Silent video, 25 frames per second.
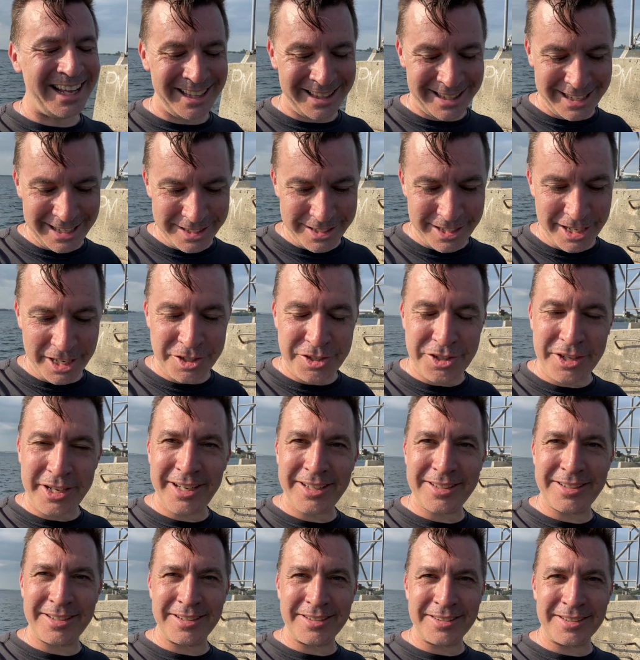they say,
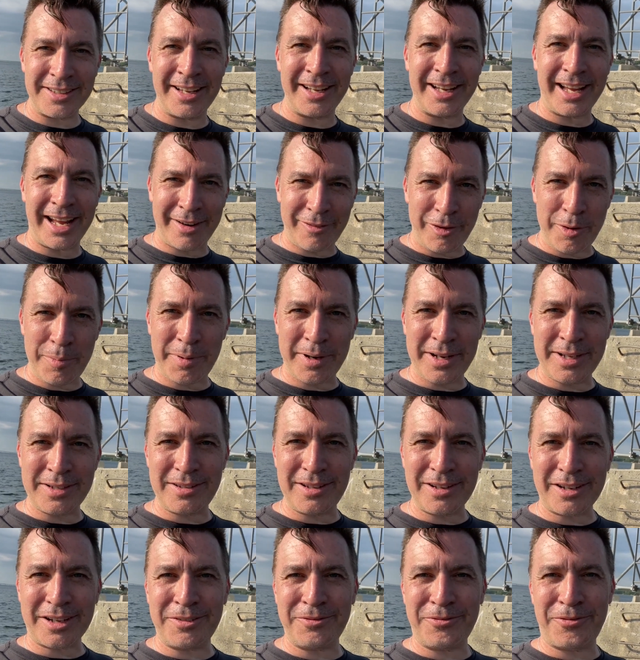Jesus, like, everybody's
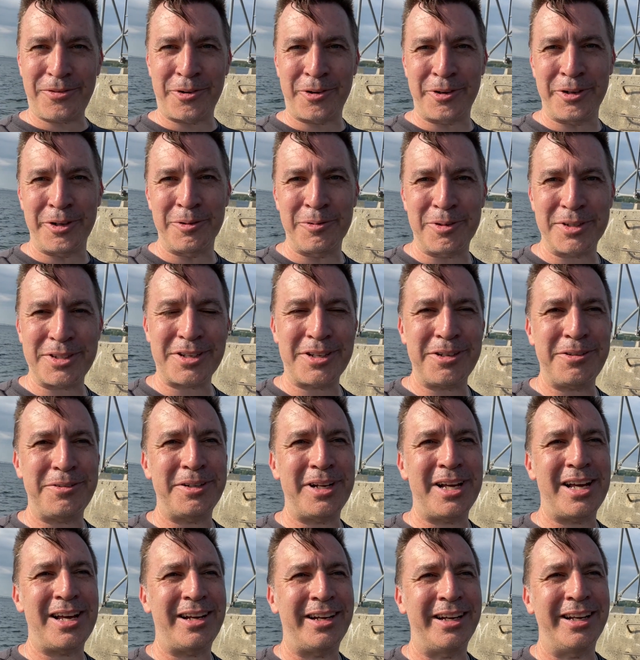looking for you. What's
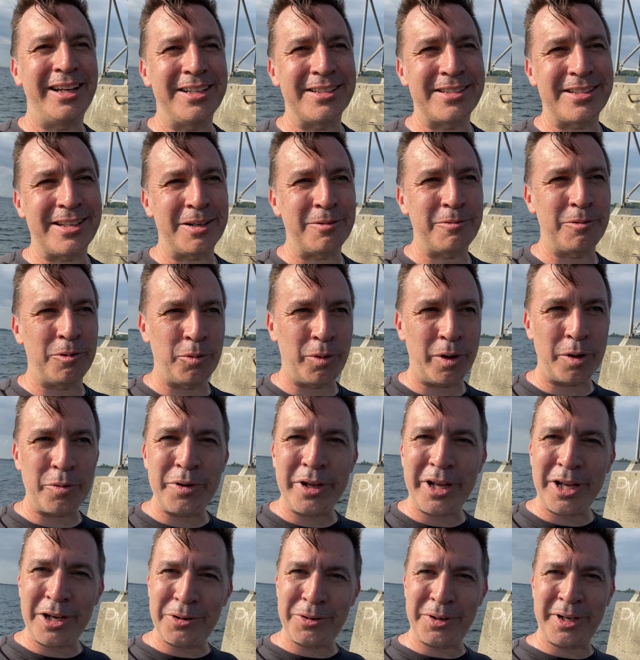going on? And he's like, well, where are
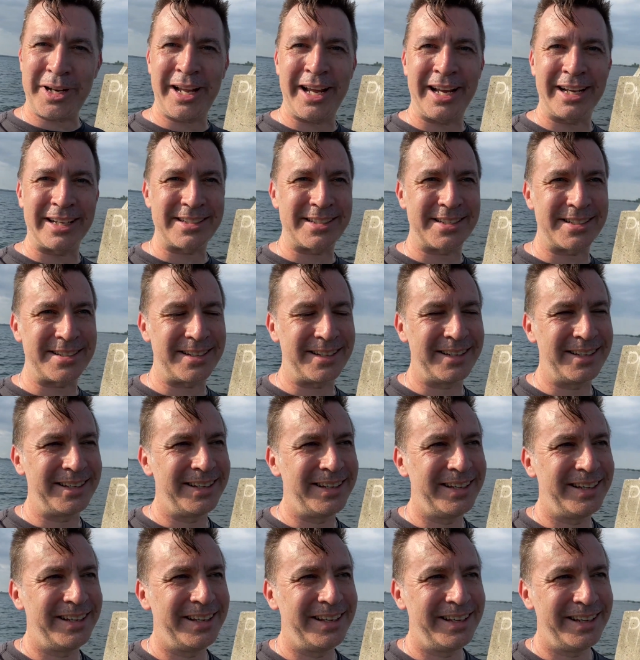we going next?
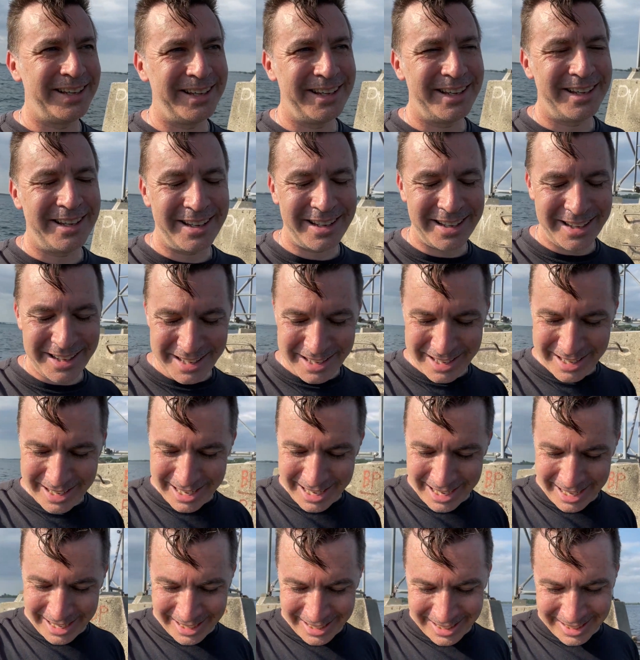
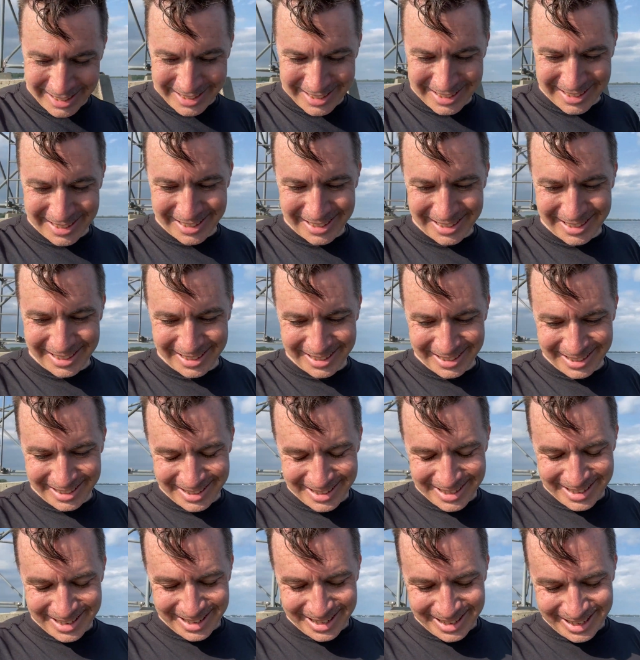And
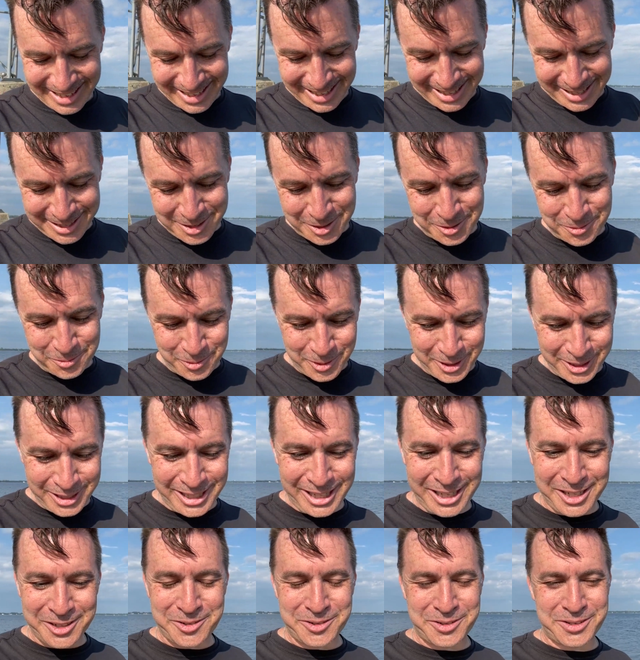it's a
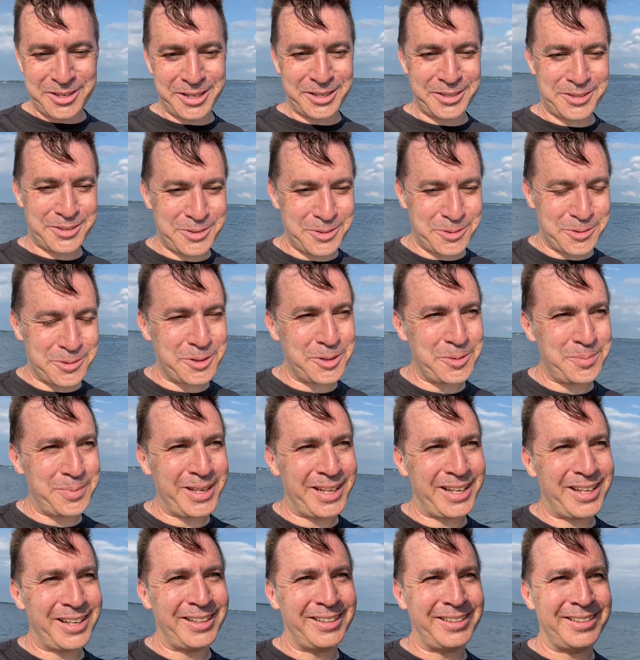really interesting story
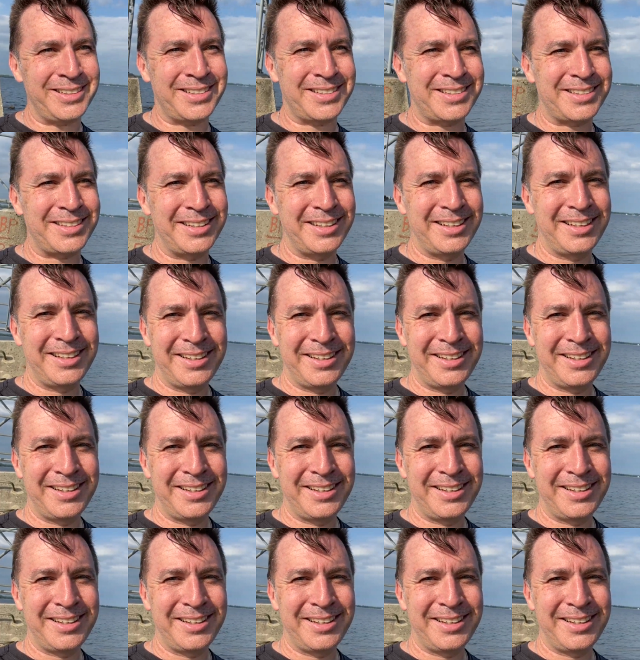because